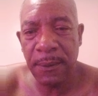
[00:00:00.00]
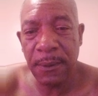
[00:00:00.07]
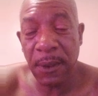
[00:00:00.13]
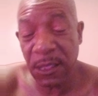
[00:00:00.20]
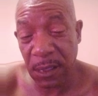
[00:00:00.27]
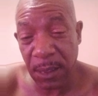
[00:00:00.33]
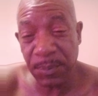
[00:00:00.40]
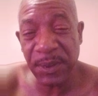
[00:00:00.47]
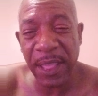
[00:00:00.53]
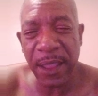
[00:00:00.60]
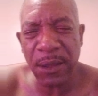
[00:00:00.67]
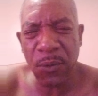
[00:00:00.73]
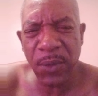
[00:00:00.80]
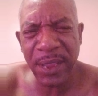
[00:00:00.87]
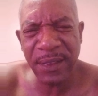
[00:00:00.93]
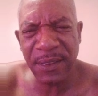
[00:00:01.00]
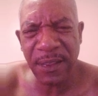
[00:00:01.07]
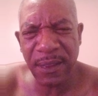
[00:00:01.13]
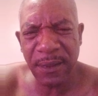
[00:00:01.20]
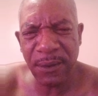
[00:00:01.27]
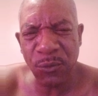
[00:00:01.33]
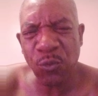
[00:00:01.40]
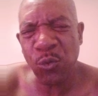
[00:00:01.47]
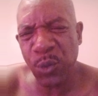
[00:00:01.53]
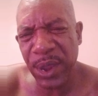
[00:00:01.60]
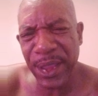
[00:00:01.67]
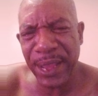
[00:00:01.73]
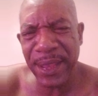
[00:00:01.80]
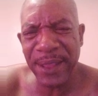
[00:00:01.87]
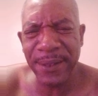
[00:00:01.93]
Look up Title 18.
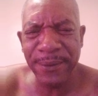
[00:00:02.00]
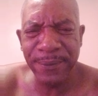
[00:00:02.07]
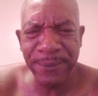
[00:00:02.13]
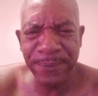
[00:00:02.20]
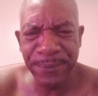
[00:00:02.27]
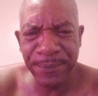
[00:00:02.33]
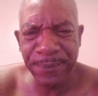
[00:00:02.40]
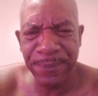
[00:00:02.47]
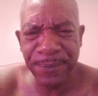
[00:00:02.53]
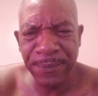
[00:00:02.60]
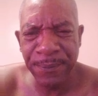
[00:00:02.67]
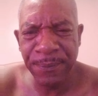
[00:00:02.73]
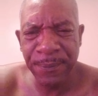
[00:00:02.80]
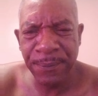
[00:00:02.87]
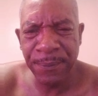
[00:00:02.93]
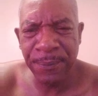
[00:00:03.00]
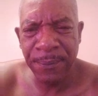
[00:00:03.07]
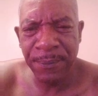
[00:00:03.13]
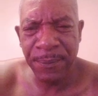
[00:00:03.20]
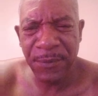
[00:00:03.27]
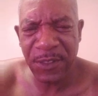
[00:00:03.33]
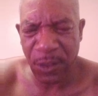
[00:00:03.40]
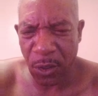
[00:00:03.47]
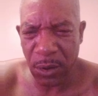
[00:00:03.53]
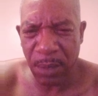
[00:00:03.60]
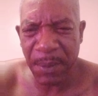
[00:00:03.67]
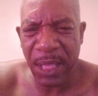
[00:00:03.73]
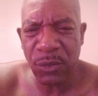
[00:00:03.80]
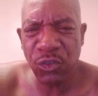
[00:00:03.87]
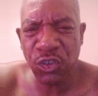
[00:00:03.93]
Read it. It's all
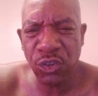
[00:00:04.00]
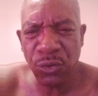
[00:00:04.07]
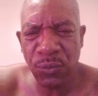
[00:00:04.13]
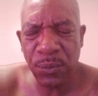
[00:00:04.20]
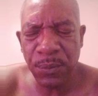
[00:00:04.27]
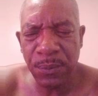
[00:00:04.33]
about you.